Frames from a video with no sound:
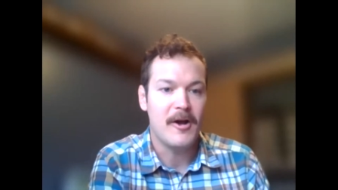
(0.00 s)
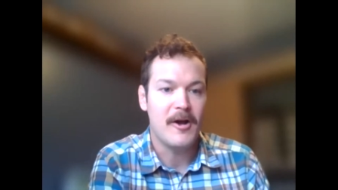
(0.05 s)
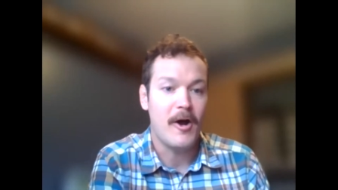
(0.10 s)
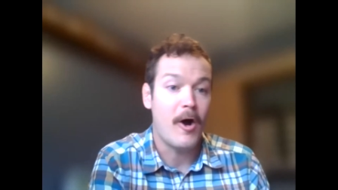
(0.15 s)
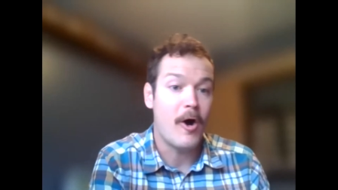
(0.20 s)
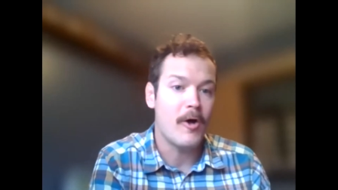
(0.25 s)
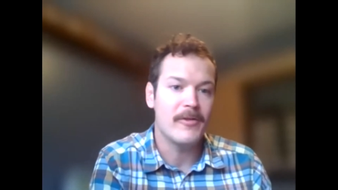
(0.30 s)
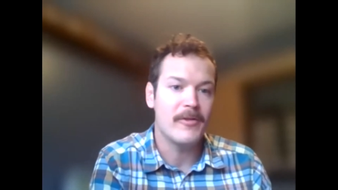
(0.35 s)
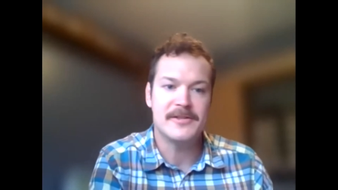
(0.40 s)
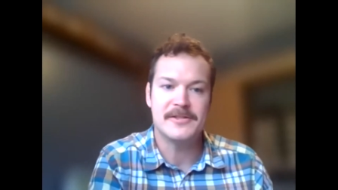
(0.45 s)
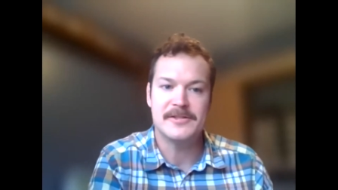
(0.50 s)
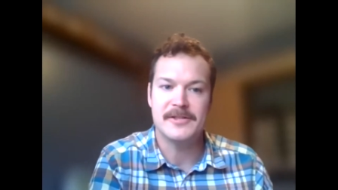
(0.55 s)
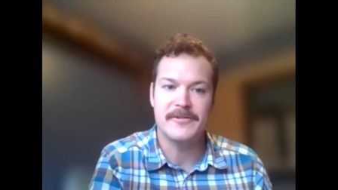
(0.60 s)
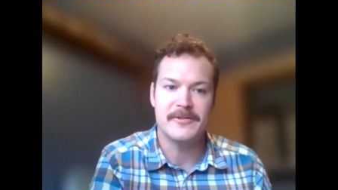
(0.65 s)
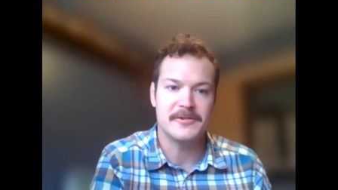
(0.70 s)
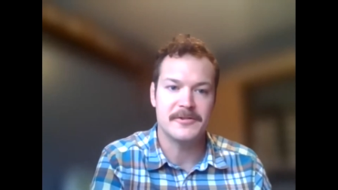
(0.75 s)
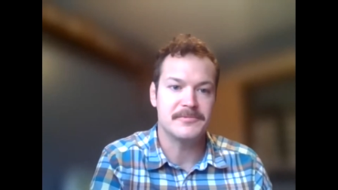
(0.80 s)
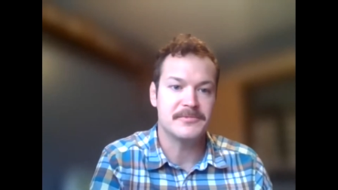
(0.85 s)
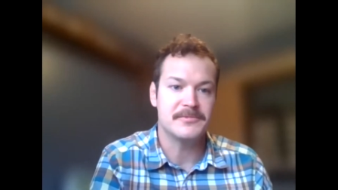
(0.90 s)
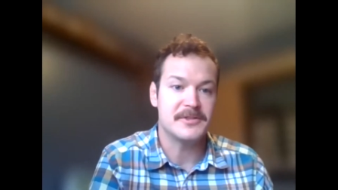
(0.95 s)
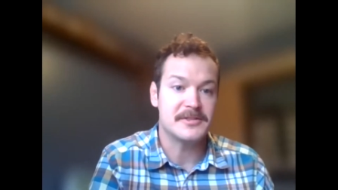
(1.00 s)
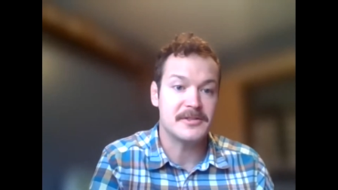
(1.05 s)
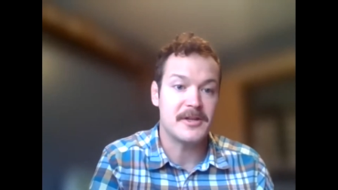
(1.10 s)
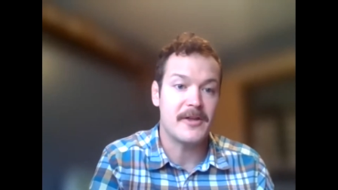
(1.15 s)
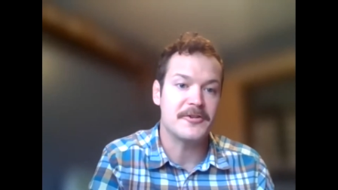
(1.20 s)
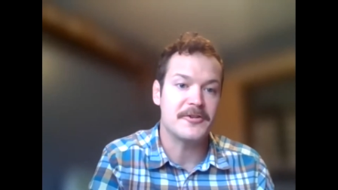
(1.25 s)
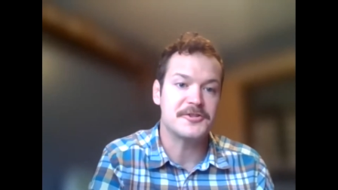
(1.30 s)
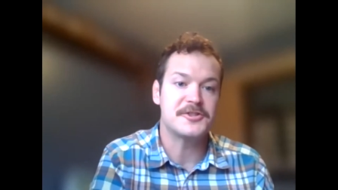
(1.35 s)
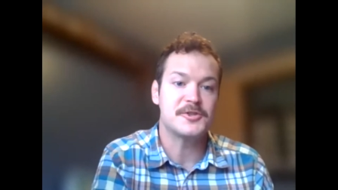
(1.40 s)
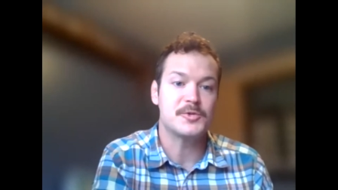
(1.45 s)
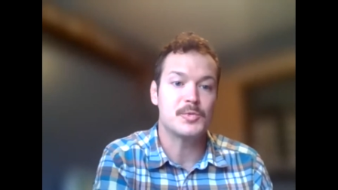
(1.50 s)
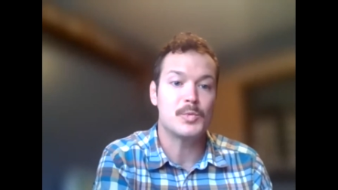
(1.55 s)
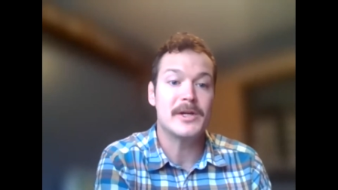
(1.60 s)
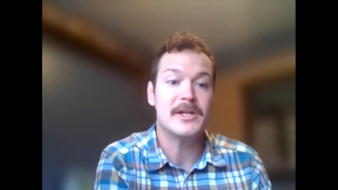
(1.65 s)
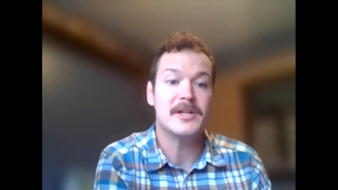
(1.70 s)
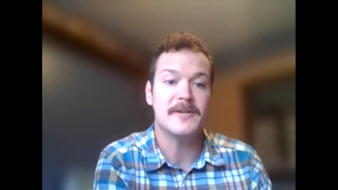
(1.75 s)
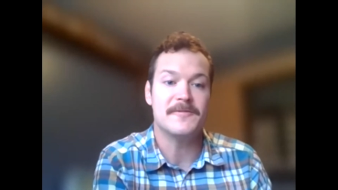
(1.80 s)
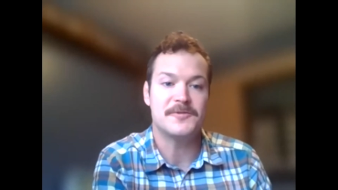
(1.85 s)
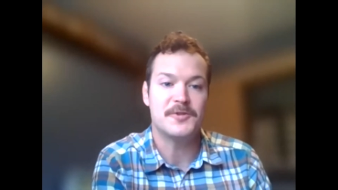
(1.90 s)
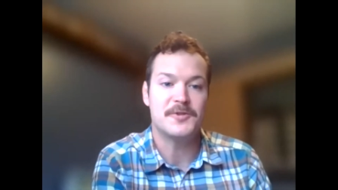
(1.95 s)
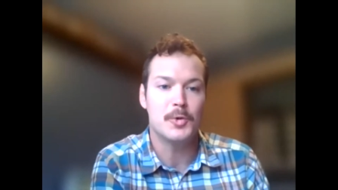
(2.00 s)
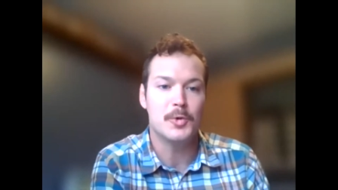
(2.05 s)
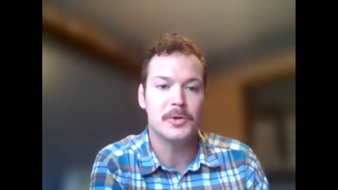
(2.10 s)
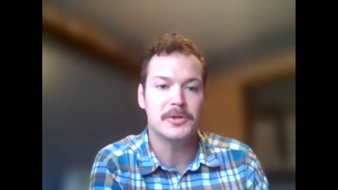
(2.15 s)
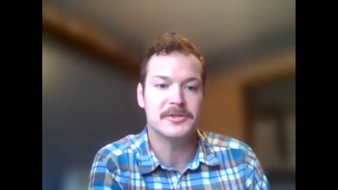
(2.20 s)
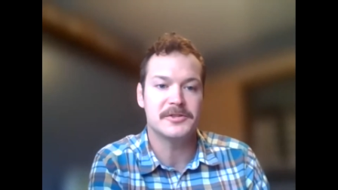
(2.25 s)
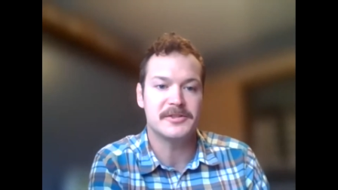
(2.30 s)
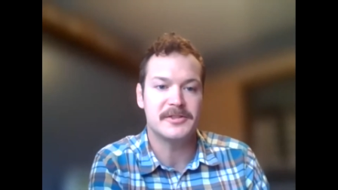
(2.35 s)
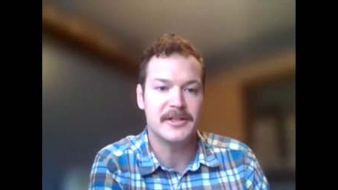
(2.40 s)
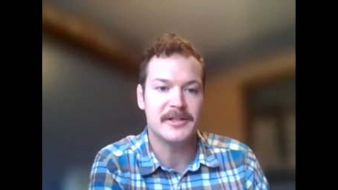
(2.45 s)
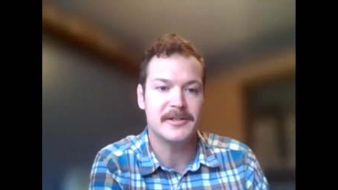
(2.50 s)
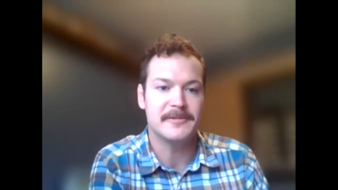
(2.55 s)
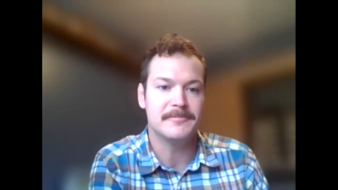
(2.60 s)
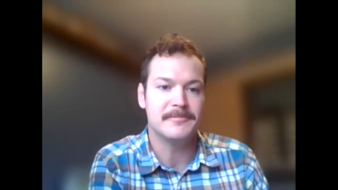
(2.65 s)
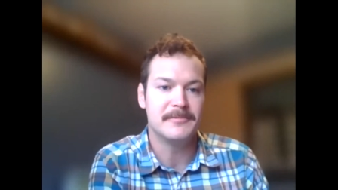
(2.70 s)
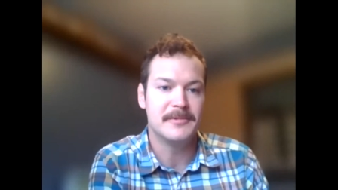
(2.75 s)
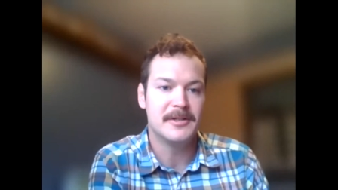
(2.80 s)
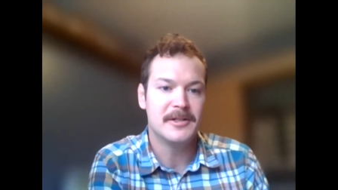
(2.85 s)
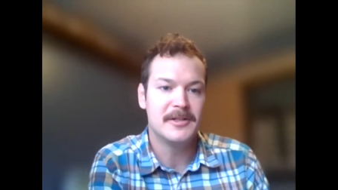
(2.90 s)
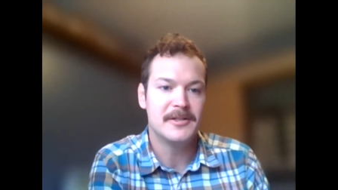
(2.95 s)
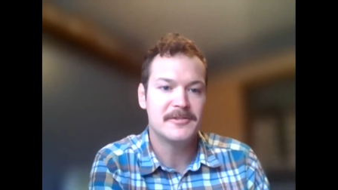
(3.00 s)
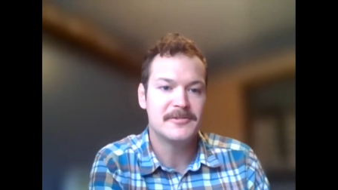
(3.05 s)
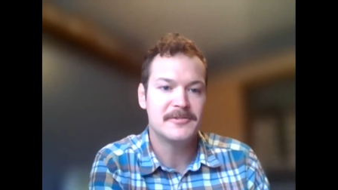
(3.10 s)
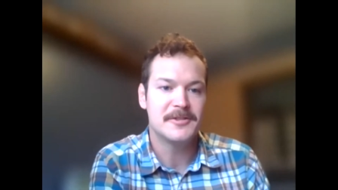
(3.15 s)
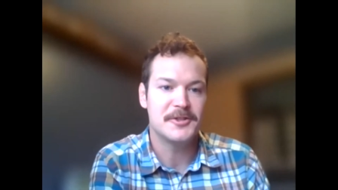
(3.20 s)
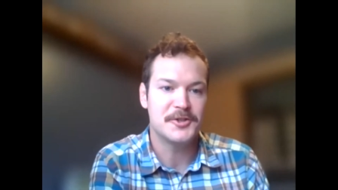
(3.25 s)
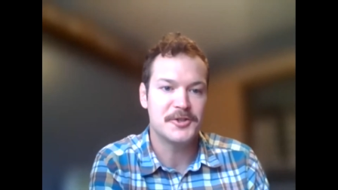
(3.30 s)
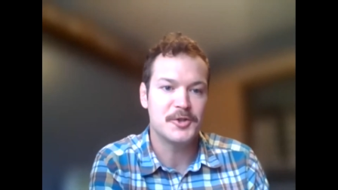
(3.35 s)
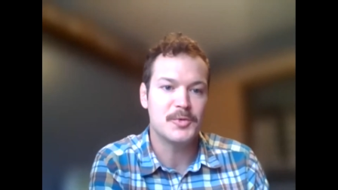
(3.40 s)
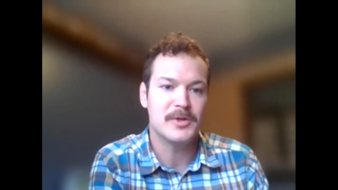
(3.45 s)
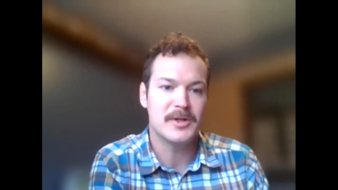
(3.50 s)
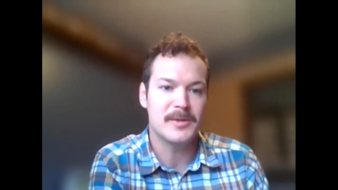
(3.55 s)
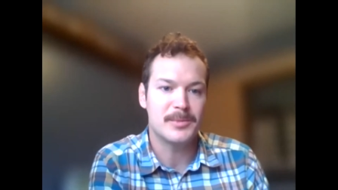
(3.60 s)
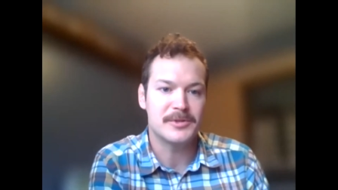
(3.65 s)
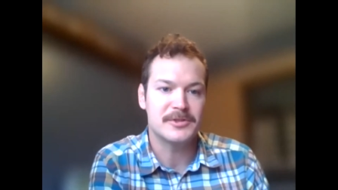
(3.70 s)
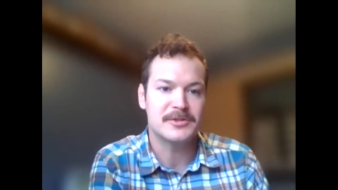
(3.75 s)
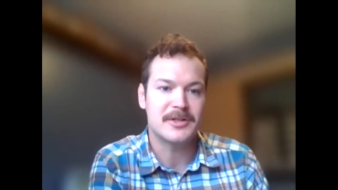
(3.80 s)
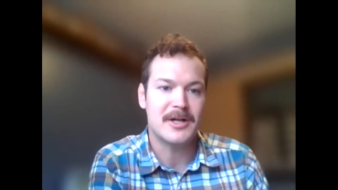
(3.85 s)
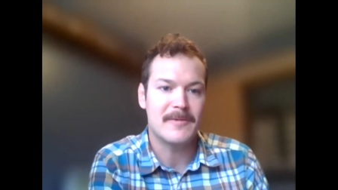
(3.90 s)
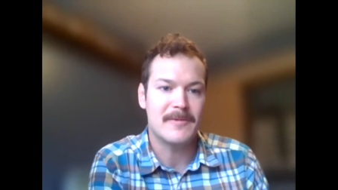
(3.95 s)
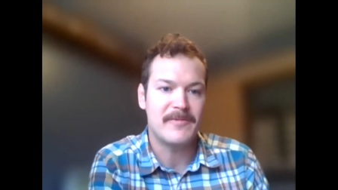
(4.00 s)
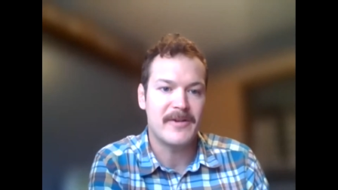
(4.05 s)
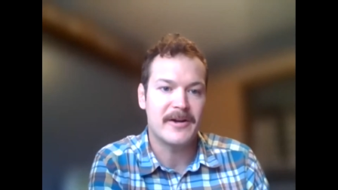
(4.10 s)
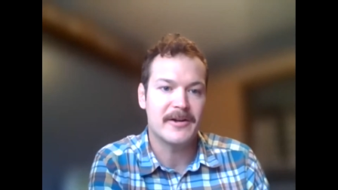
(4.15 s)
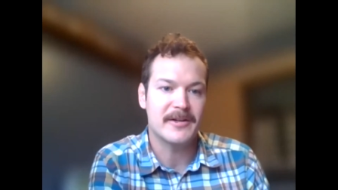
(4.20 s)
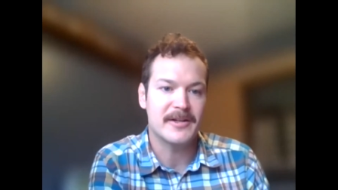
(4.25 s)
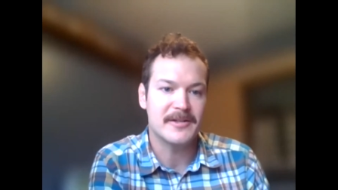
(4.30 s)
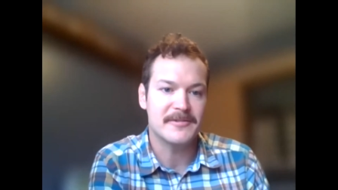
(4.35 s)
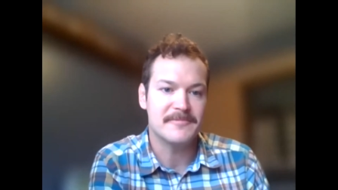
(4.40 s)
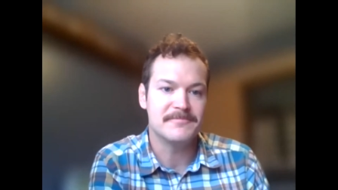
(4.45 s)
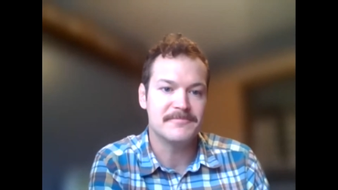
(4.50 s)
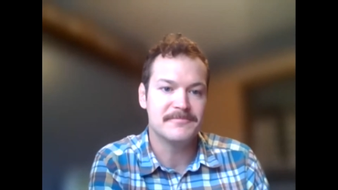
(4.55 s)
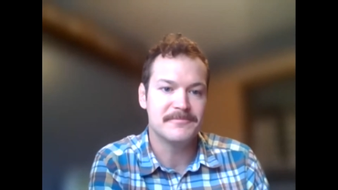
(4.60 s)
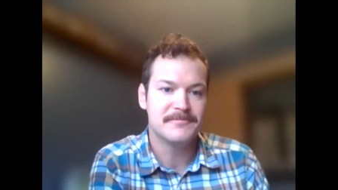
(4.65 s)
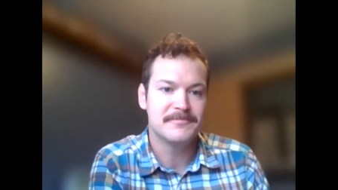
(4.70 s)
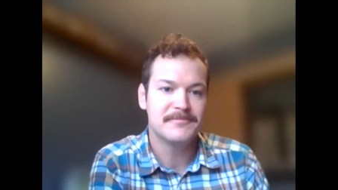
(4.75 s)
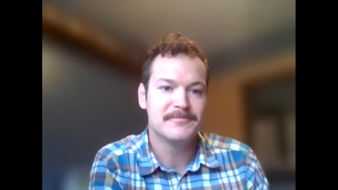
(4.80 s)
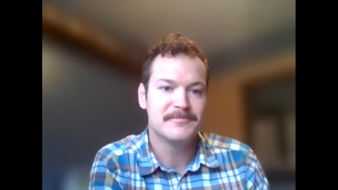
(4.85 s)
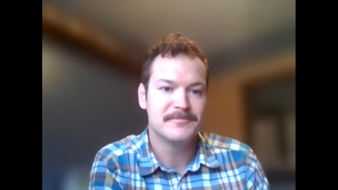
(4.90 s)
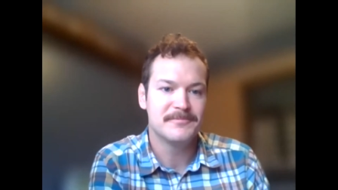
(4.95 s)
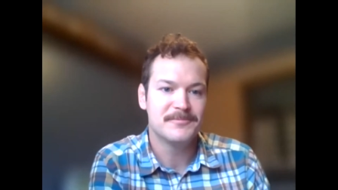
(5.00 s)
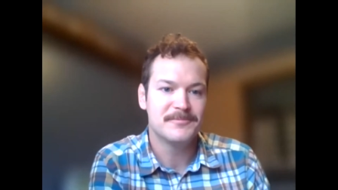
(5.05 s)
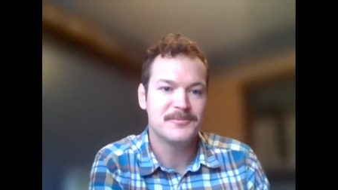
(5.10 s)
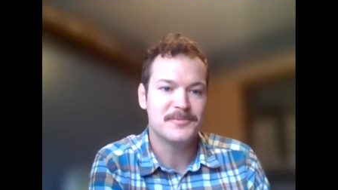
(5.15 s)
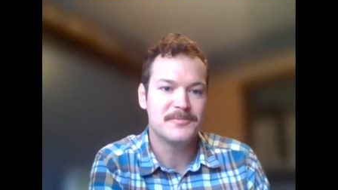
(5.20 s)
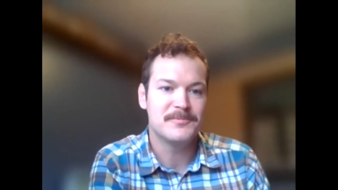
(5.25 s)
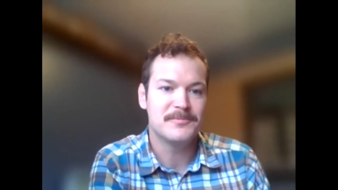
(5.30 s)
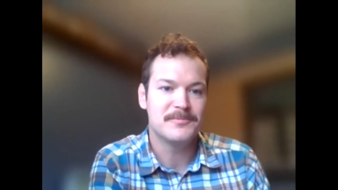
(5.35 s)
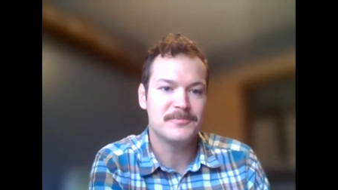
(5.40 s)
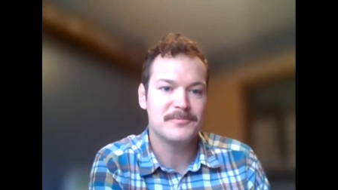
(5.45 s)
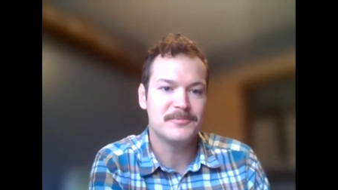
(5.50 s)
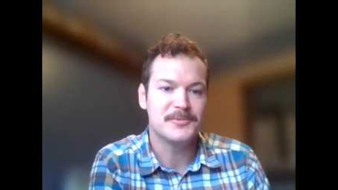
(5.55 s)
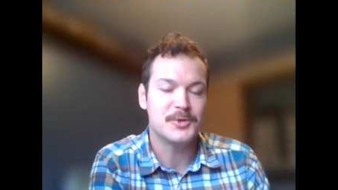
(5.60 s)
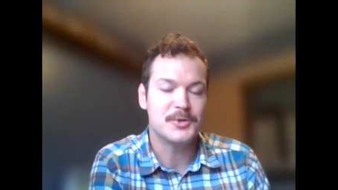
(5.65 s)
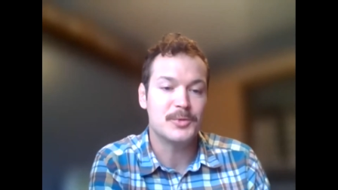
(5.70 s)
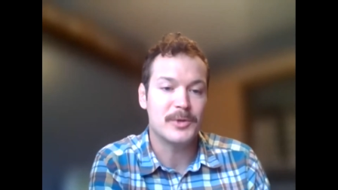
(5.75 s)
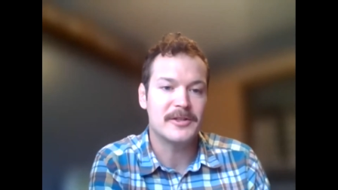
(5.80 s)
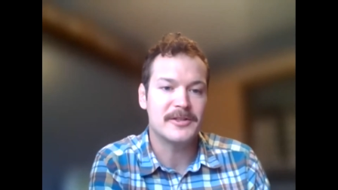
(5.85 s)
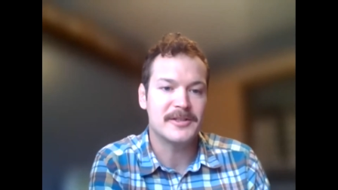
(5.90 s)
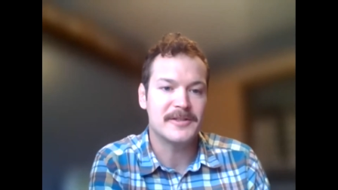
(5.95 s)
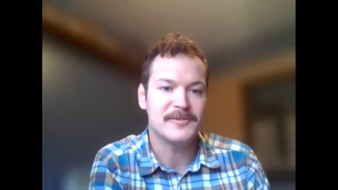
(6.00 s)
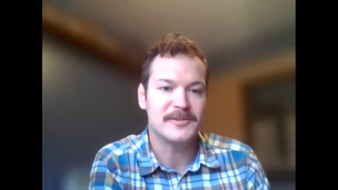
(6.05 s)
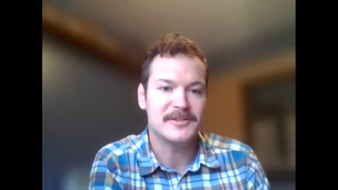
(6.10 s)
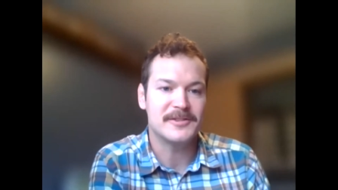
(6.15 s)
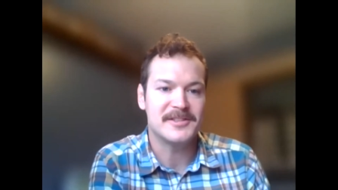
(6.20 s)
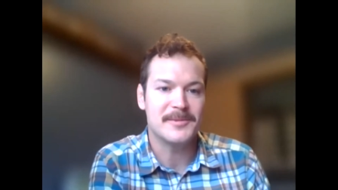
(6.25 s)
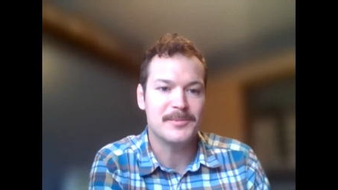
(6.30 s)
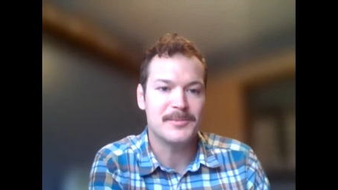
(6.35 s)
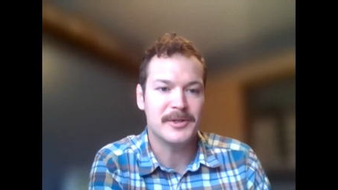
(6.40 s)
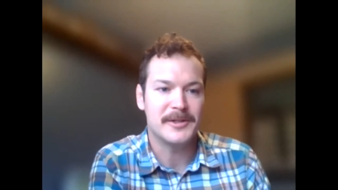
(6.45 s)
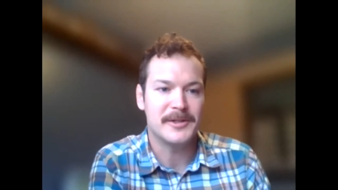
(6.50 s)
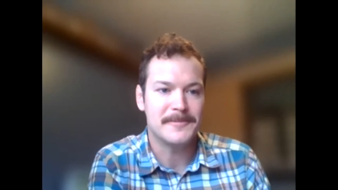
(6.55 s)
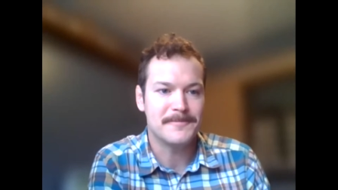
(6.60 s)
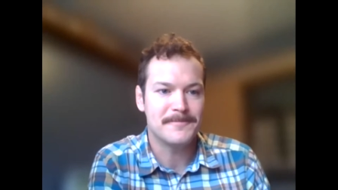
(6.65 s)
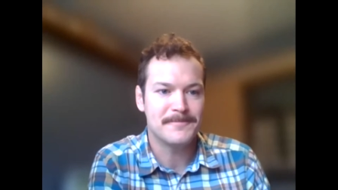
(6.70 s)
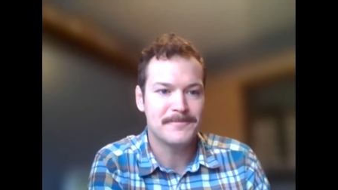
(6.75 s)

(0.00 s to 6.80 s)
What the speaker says: all this other suite of tools to do what a prescribed fire can do relatively simply.